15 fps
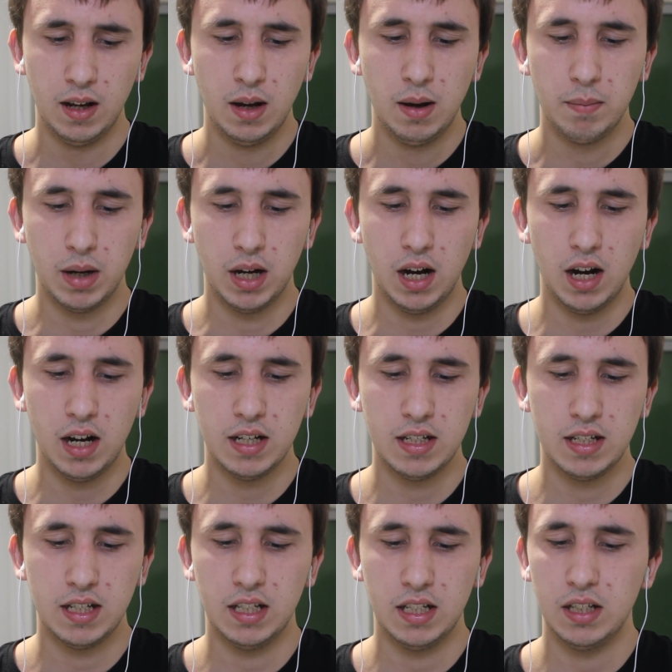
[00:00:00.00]
My
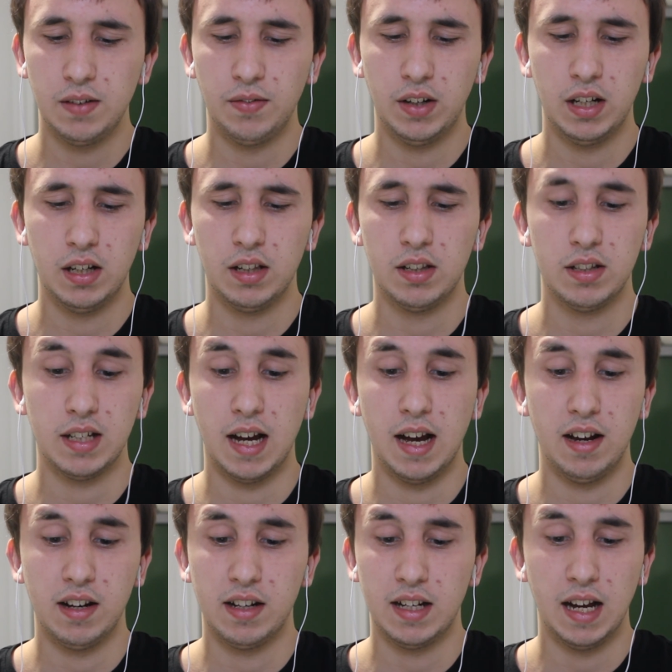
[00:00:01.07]
heart is filled,
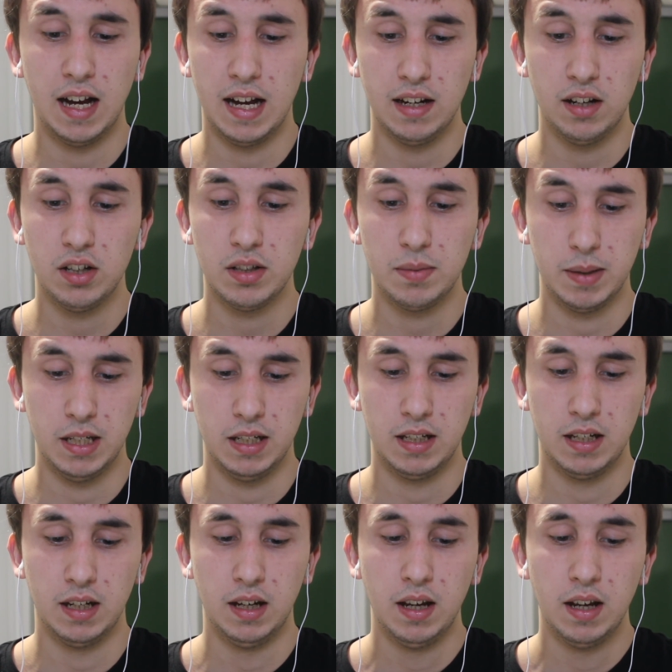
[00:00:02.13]
I cannot
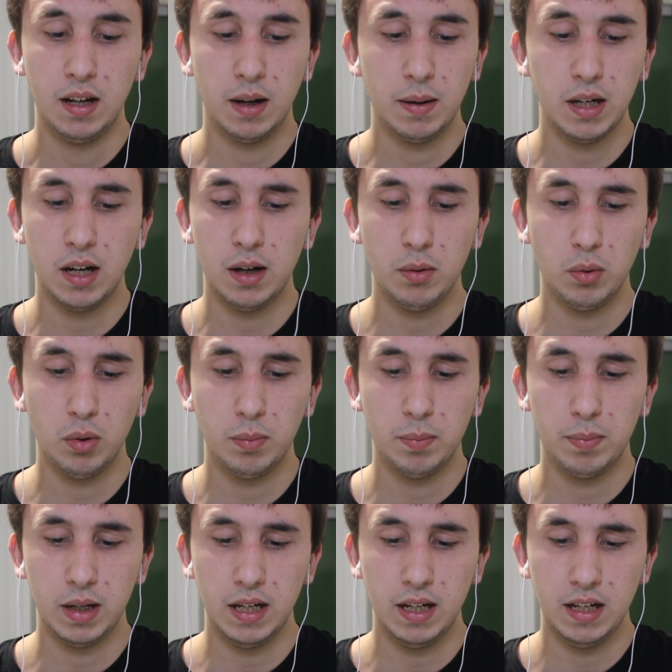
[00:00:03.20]
speak, I will
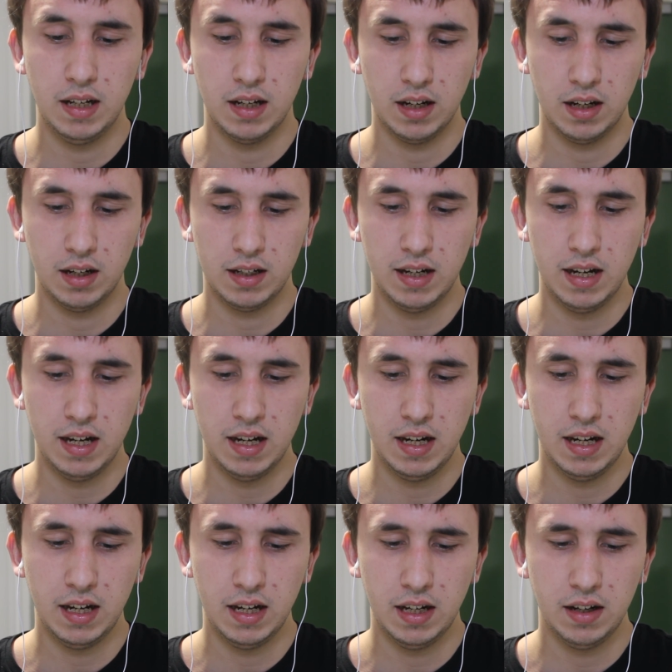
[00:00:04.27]
be a
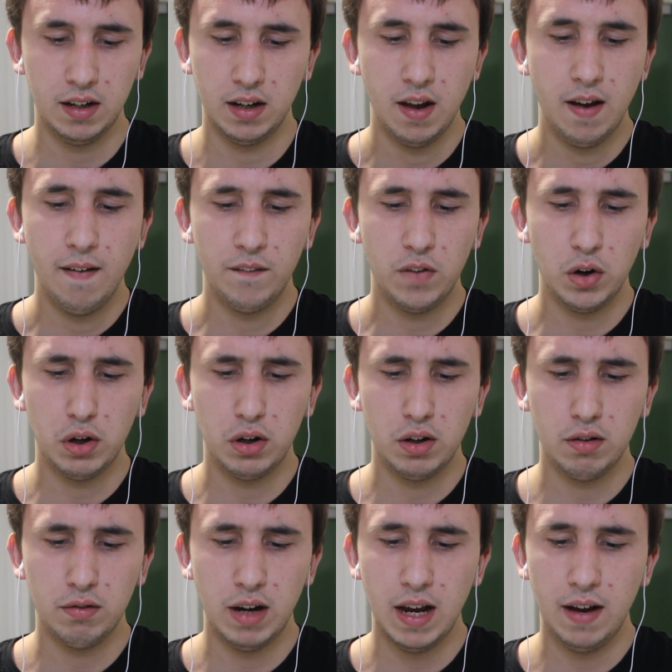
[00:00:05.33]
geek
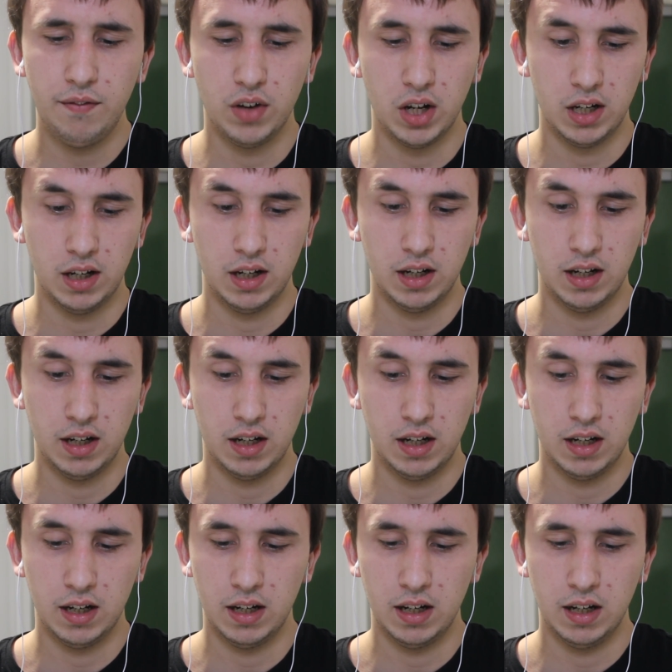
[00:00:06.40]

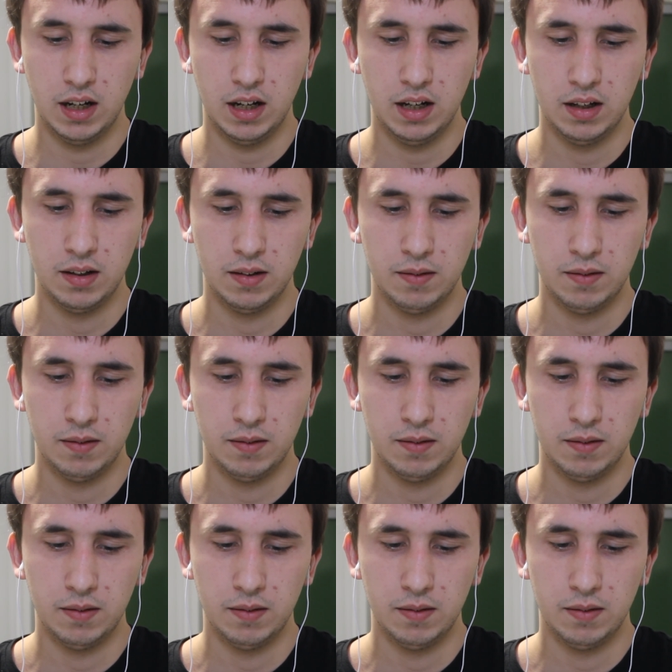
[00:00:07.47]
forever.